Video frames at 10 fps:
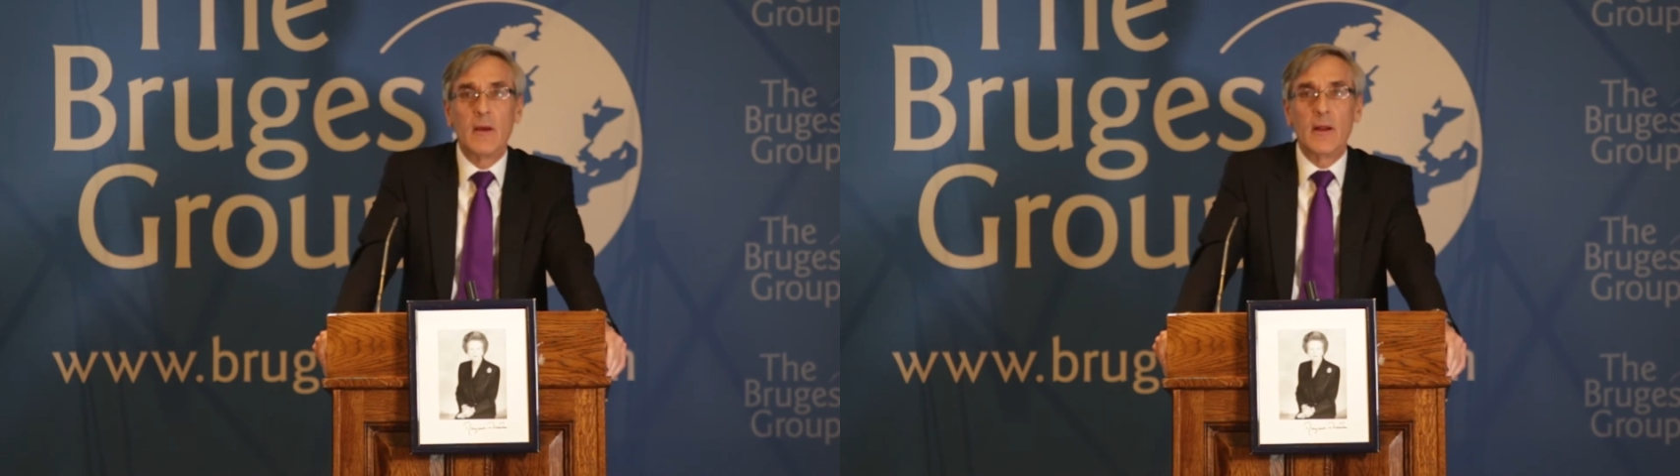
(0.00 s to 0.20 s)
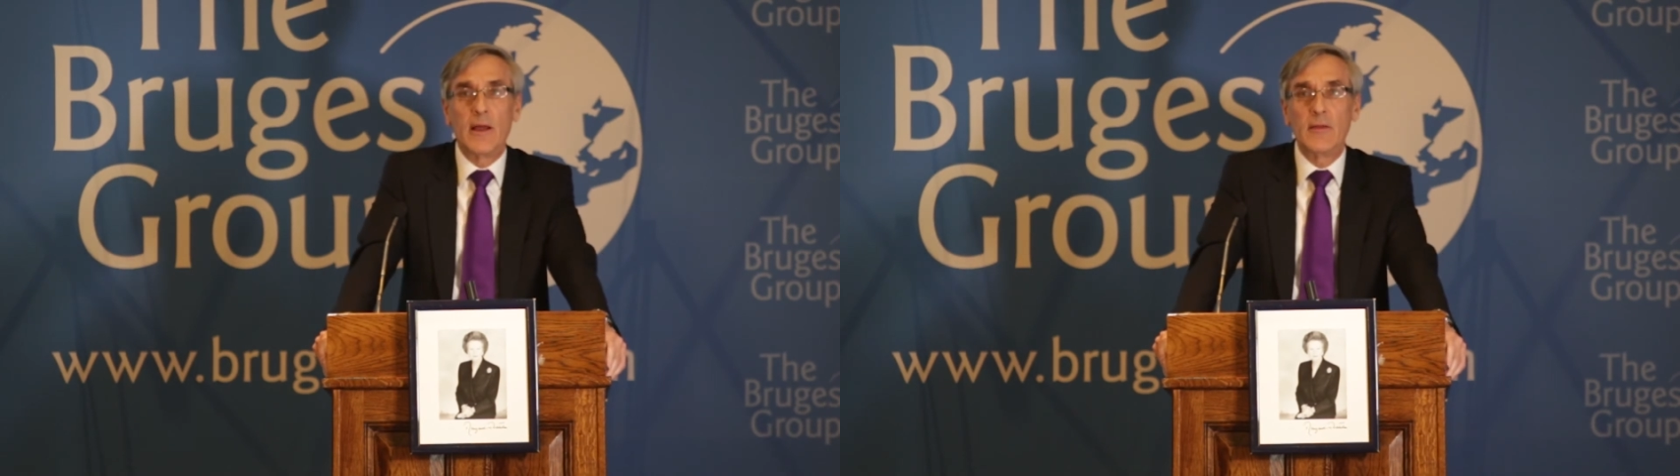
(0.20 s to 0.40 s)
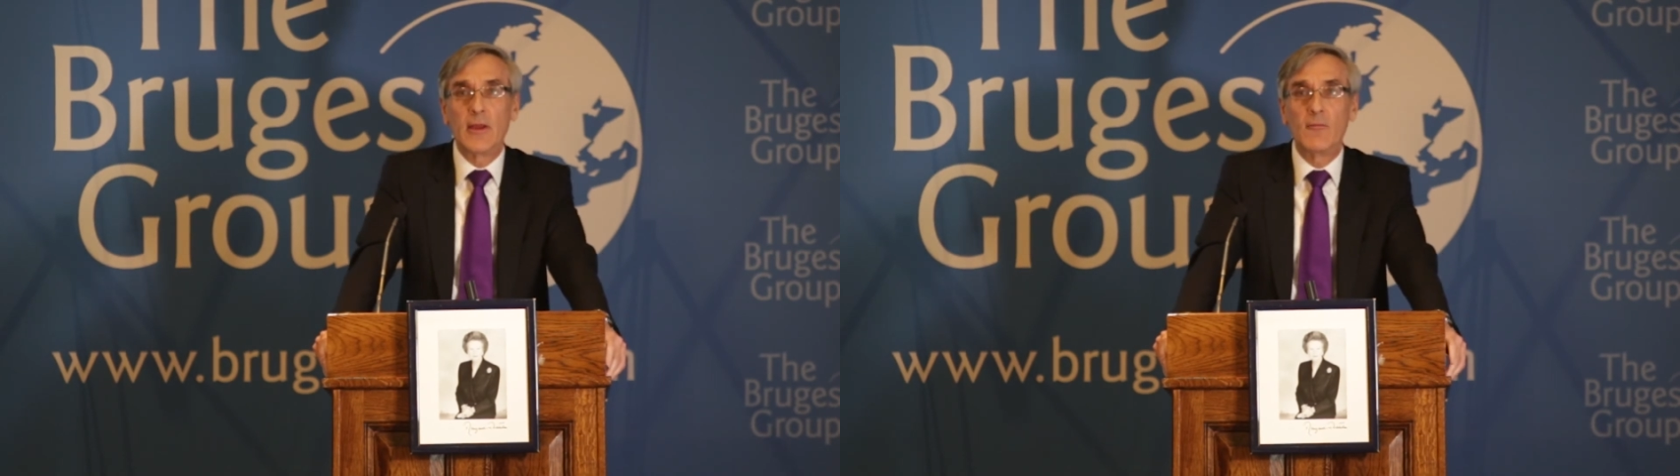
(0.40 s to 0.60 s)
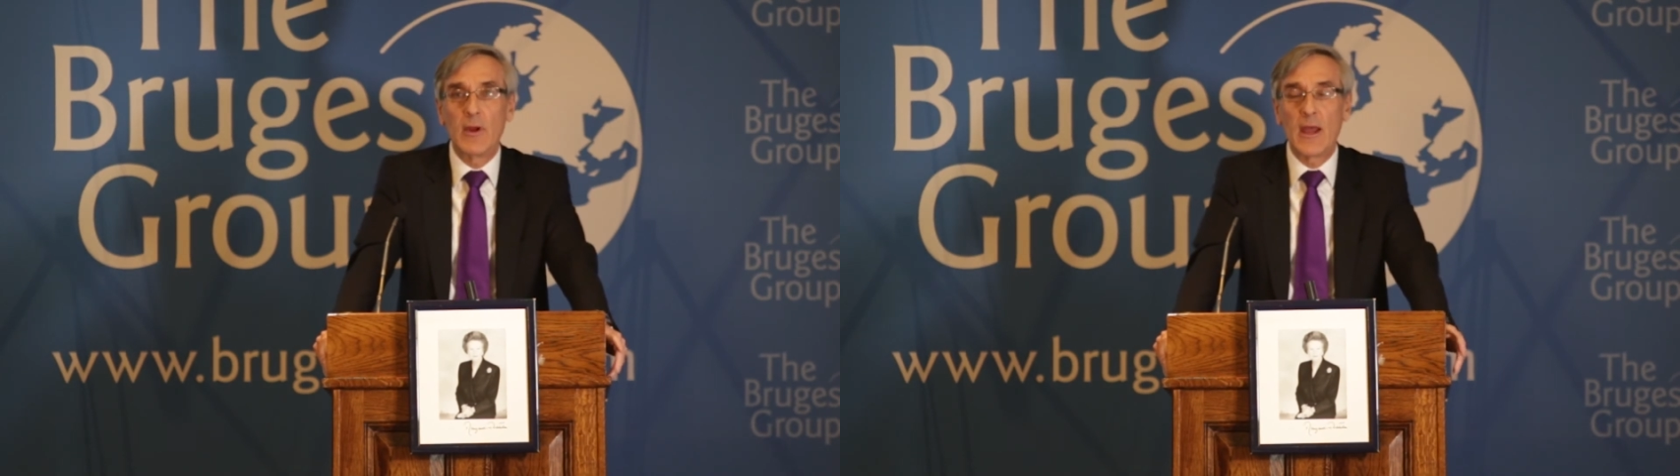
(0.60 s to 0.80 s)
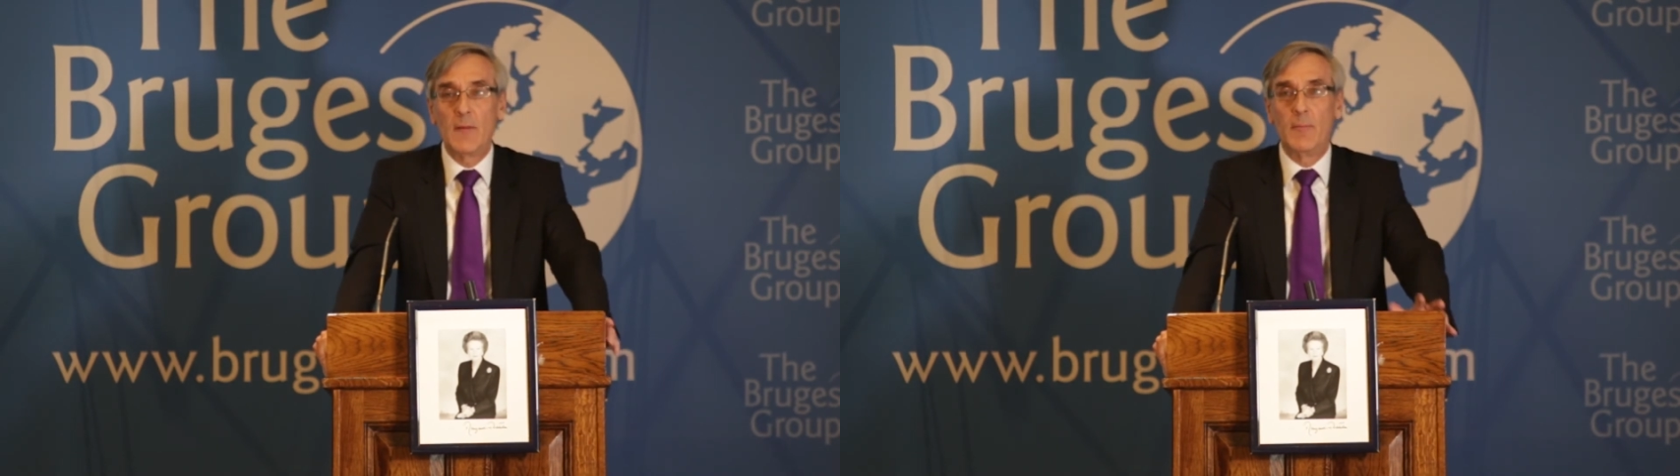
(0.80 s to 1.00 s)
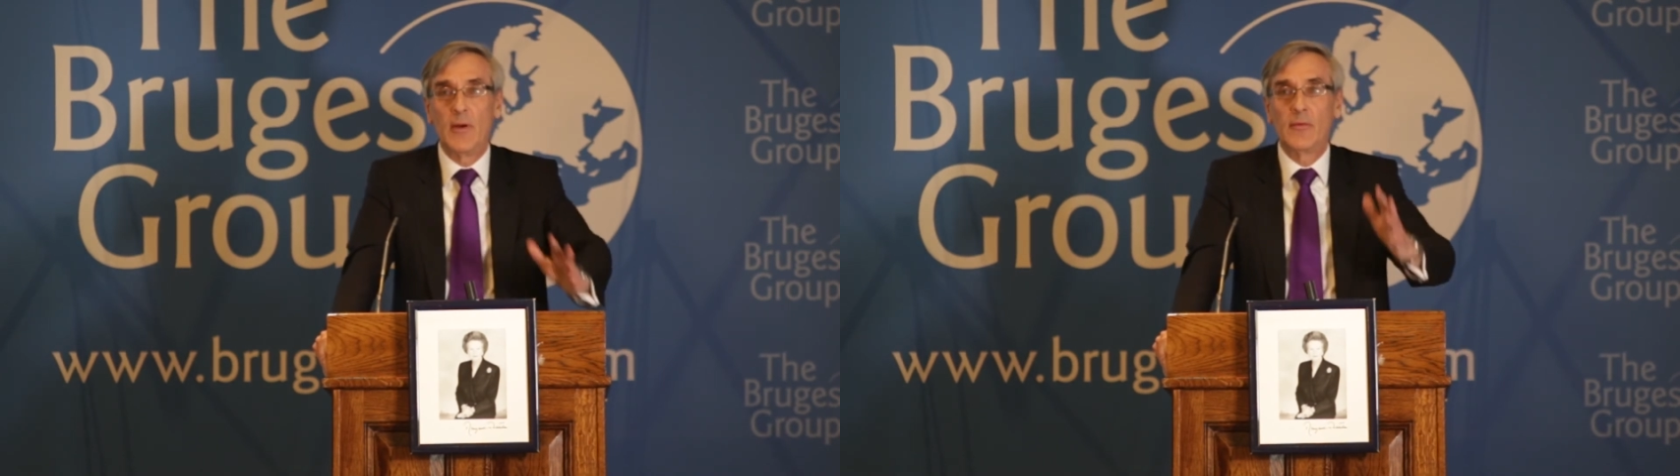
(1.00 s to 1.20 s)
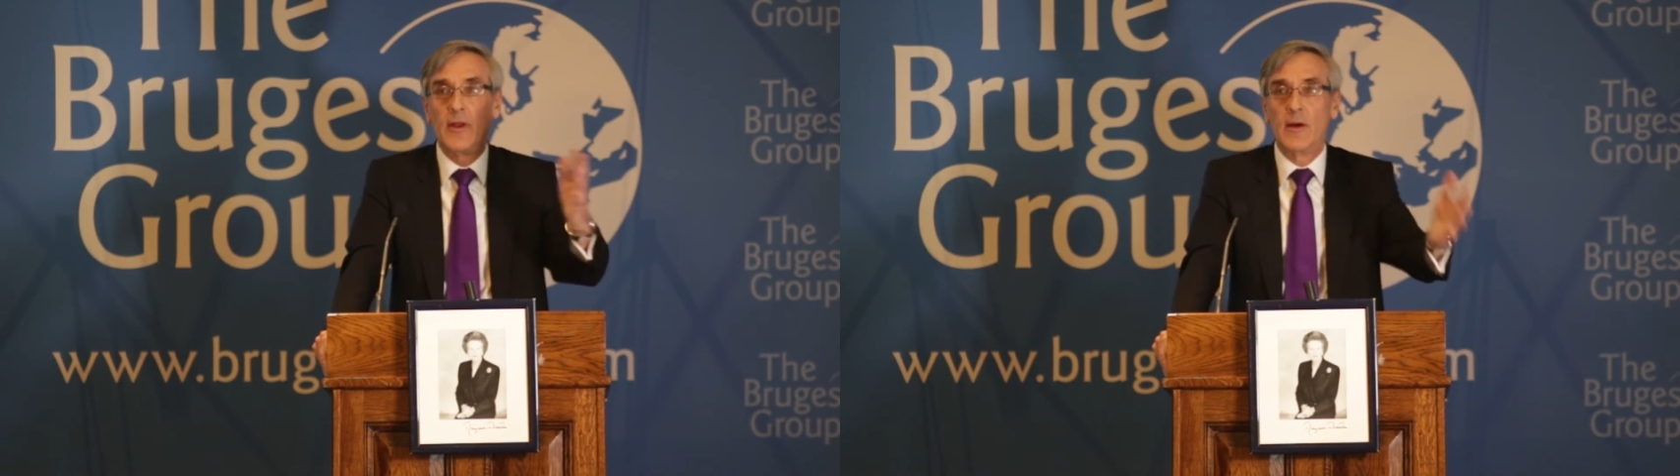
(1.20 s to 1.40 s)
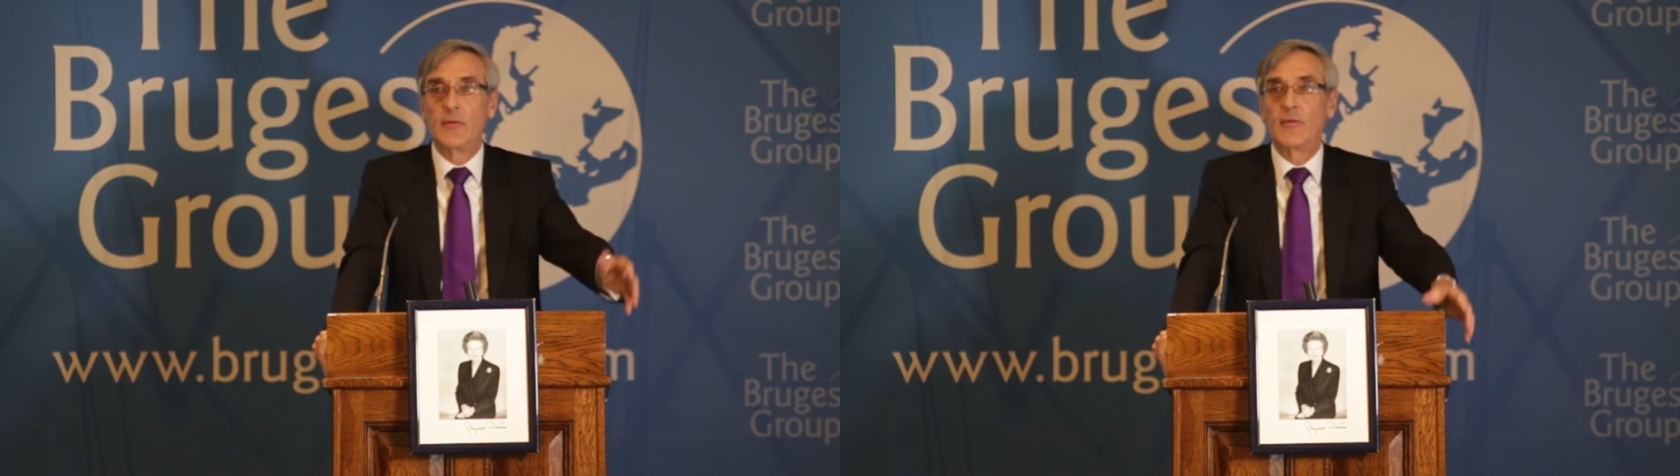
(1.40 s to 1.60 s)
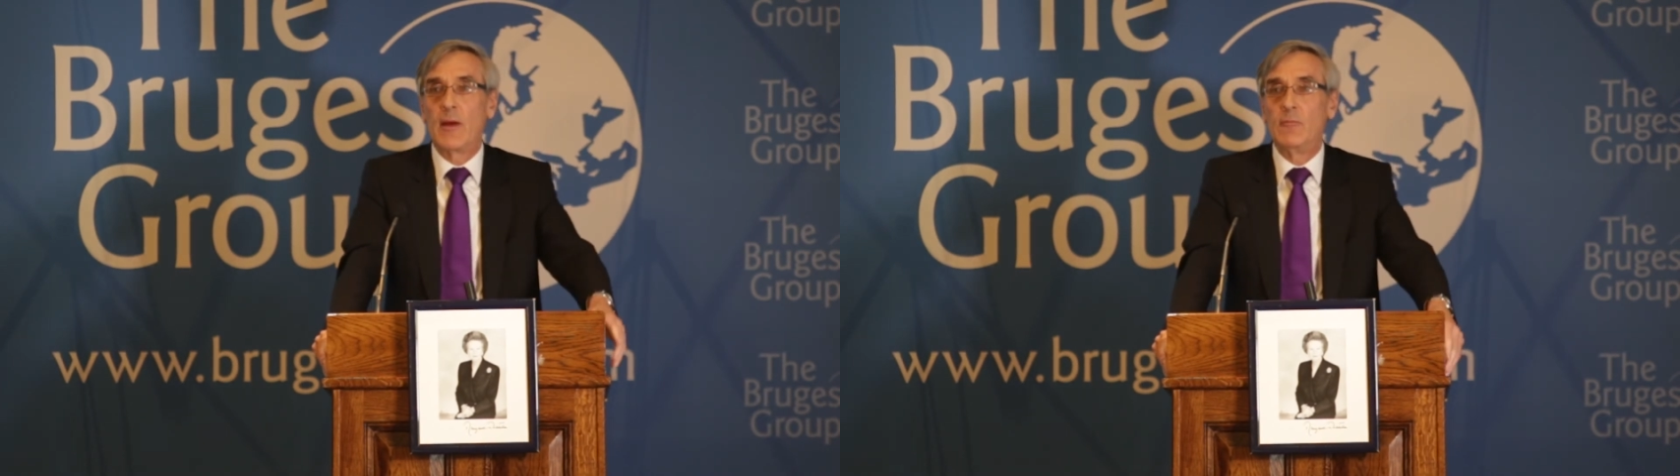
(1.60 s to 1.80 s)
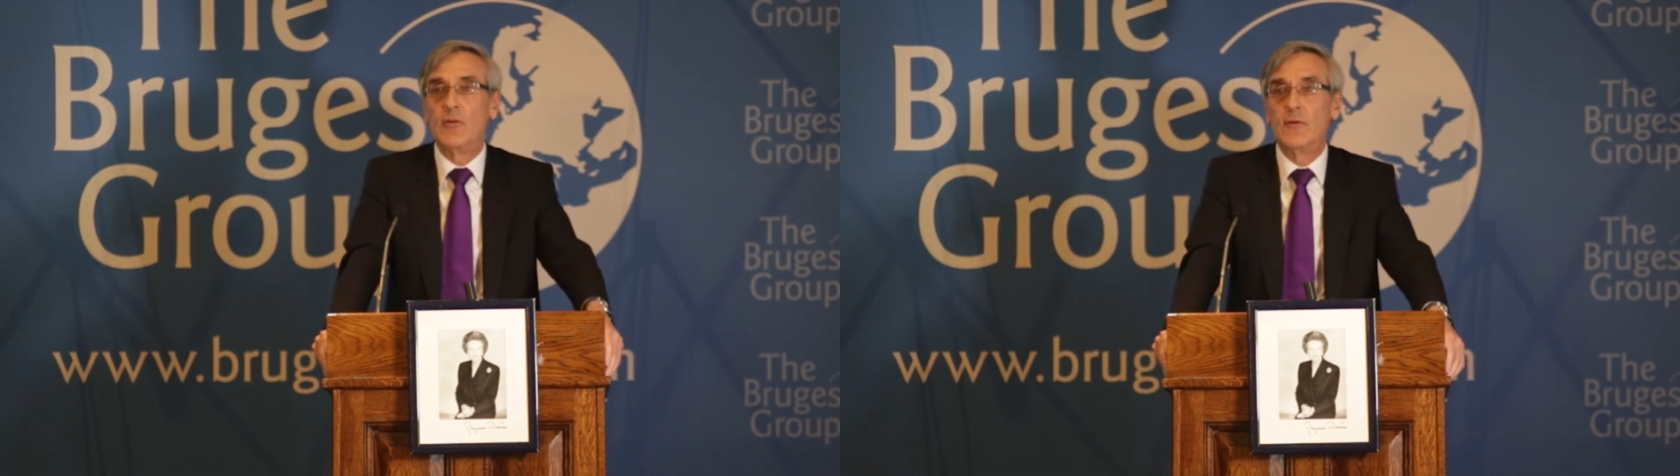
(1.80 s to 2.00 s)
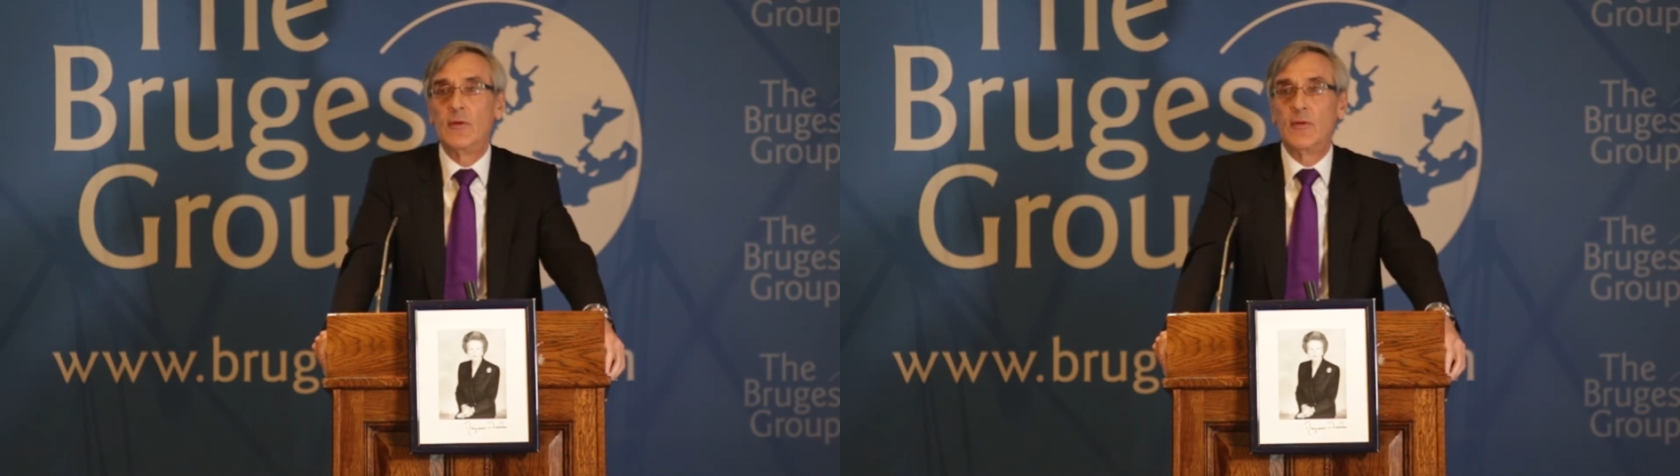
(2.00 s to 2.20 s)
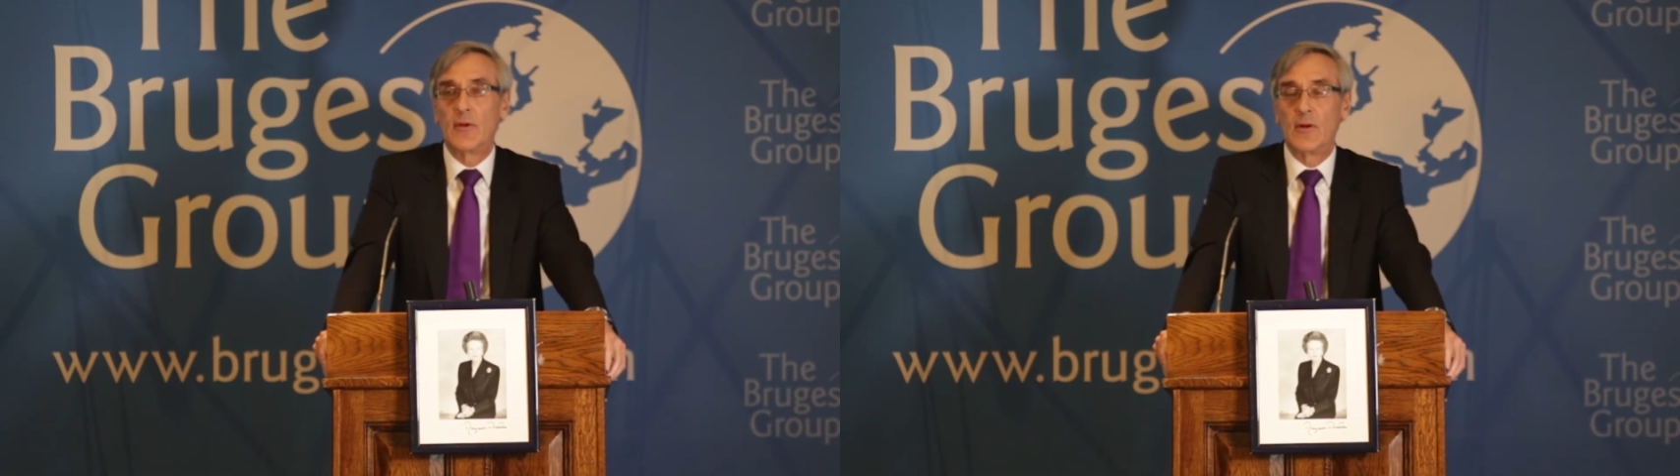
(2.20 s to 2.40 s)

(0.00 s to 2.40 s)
And I think if we had both lower stamp duties